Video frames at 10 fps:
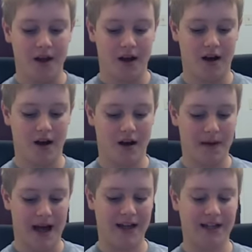Um,
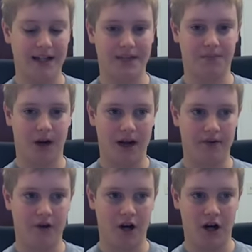I had intense
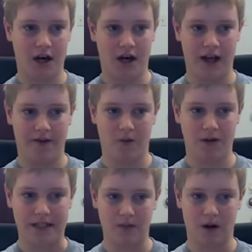brain fog. Every
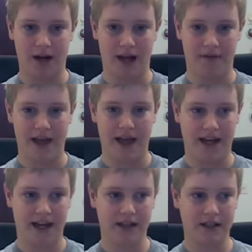once in a while, I'd have
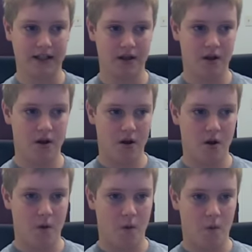headaches
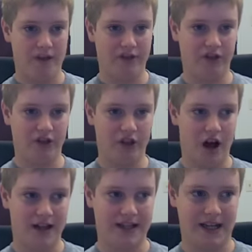with
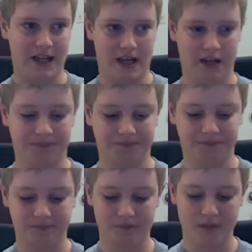nausea,
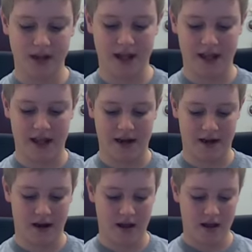
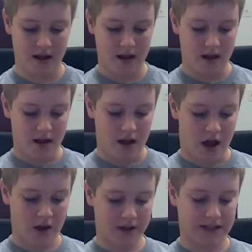and
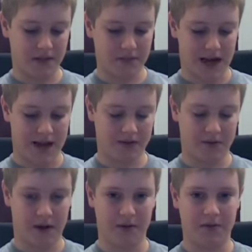I would sometimes
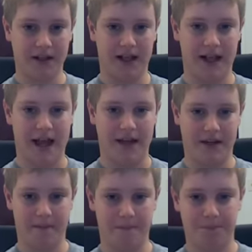when I was really lightheaded,